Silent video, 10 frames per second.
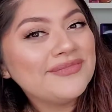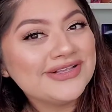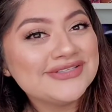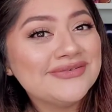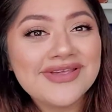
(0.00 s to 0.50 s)
I'm
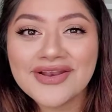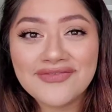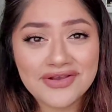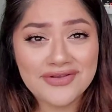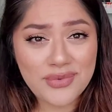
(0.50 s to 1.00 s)
also not a
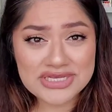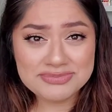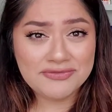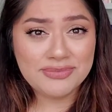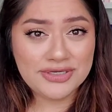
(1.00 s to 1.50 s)
very
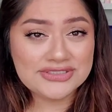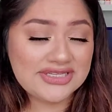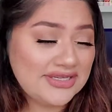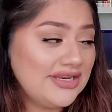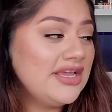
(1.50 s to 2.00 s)
wasteful
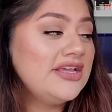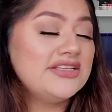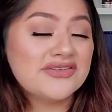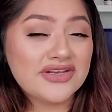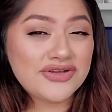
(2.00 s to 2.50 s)
person,
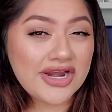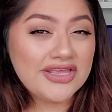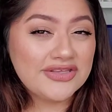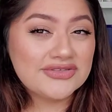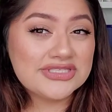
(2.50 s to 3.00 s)
so I try
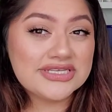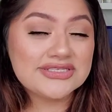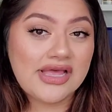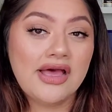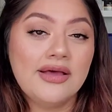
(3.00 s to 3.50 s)
to use
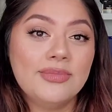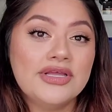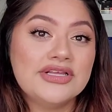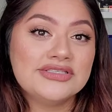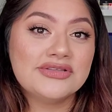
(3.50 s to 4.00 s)
things
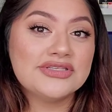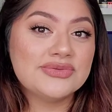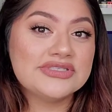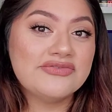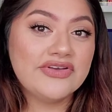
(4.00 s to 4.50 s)
up so
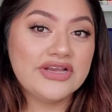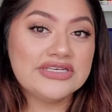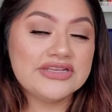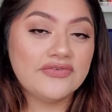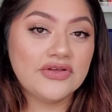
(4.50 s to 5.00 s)
this was a
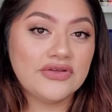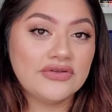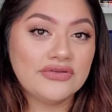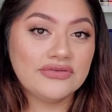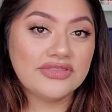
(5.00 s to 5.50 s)
very
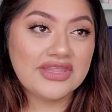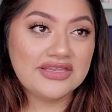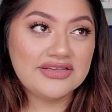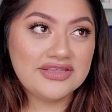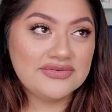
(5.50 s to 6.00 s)
difficult
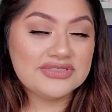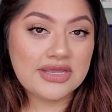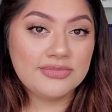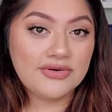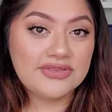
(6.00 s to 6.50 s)
thing to use
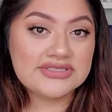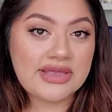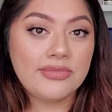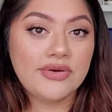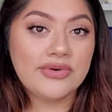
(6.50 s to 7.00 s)
up during the
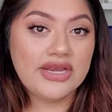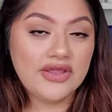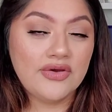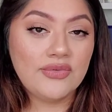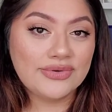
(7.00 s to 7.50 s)
summer when I
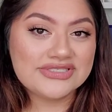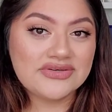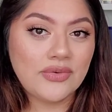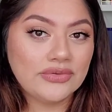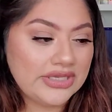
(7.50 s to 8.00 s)
know it
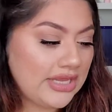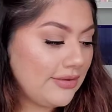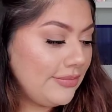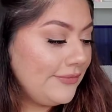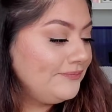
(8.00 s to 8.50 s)
wasn't holding
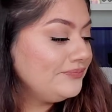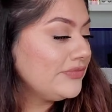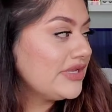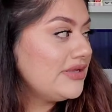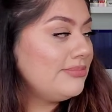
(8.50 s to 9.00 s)
up.
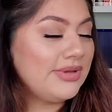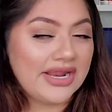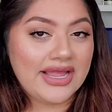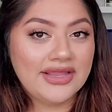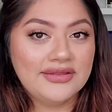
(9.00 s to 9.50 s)

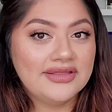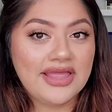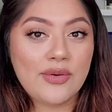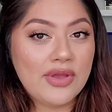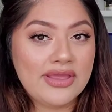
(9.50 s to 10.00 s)
But I,
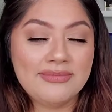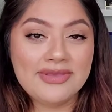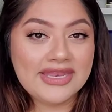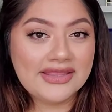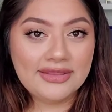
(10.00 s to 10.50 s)
I went
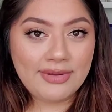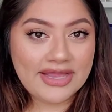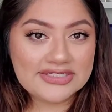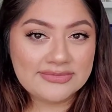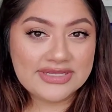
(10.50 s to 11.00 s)
immediately
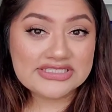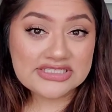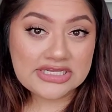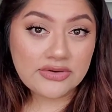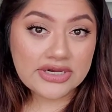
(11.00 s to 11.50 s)
back to my
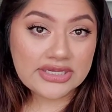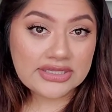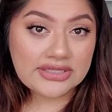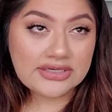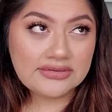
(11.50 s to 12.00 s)

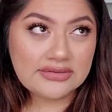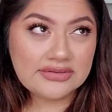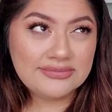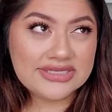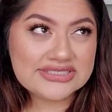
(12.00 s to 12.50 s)
secret
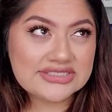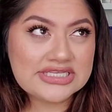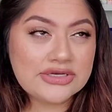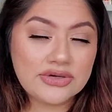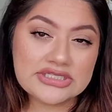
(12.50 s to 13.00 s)
my
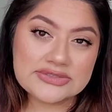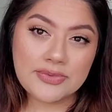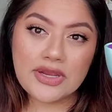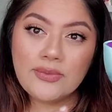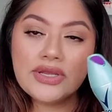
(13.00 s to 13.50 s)
secret
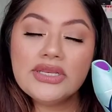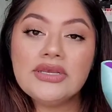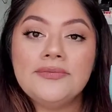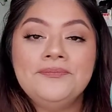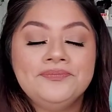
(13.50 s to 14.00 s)
spray
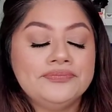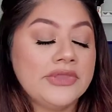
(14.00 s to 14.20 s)
one